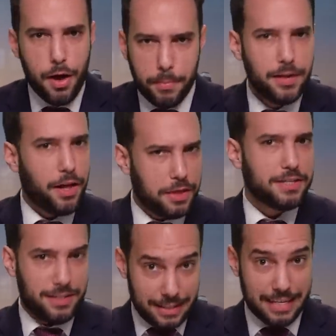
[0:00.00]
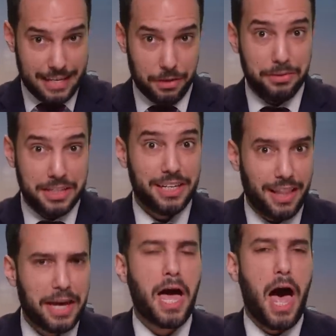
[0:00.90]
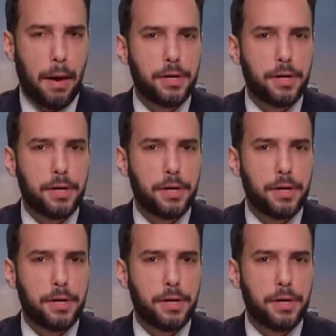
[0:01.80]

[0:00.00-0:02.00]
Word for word: but nothing says guilty like, I'm